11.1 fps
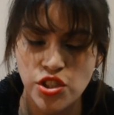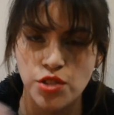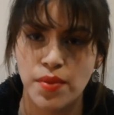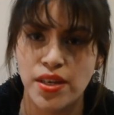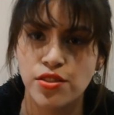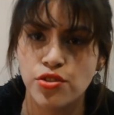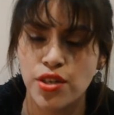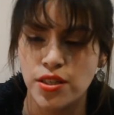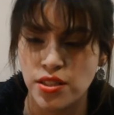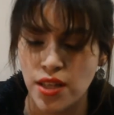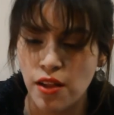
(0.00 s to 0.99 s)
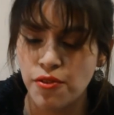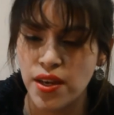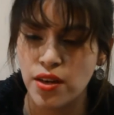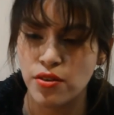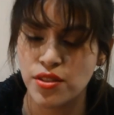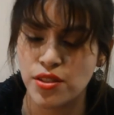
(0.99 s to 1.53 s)
she makes to herself
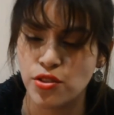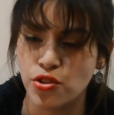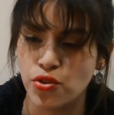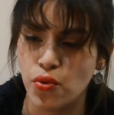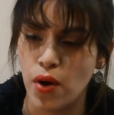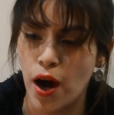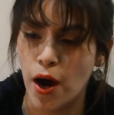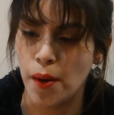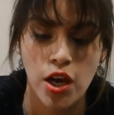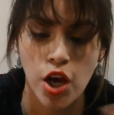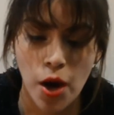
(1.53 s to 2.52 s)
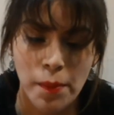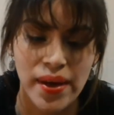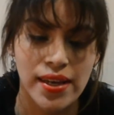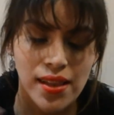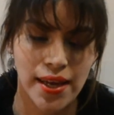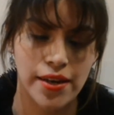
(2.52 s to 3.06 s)
in order to come back
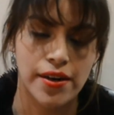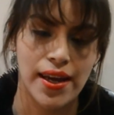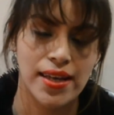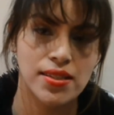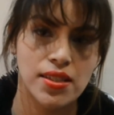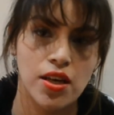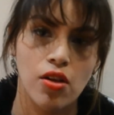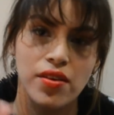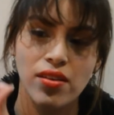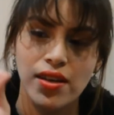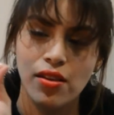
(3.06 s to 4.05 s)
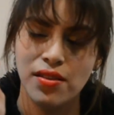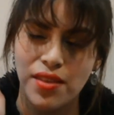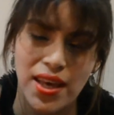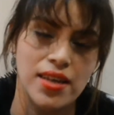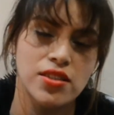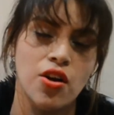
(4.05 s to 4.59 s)
later and see all the little
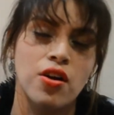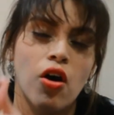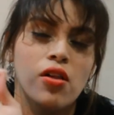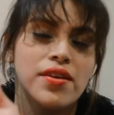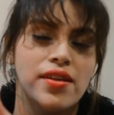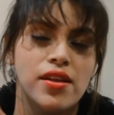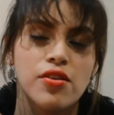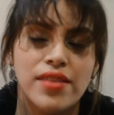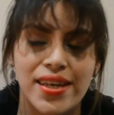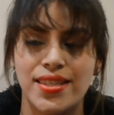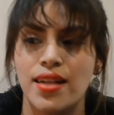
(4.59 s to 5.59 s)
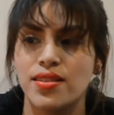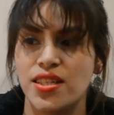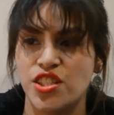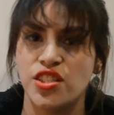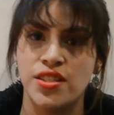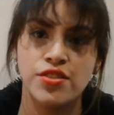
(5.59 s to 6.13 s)
things, on all the little details that
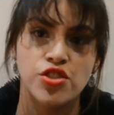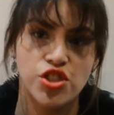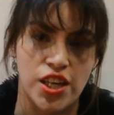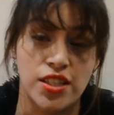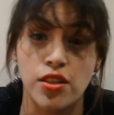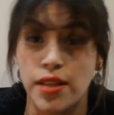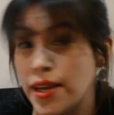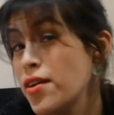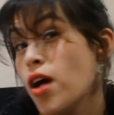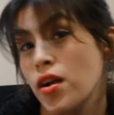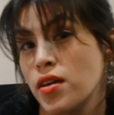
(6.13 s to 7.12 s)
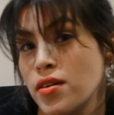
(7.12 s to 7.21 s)
she needs to change later on.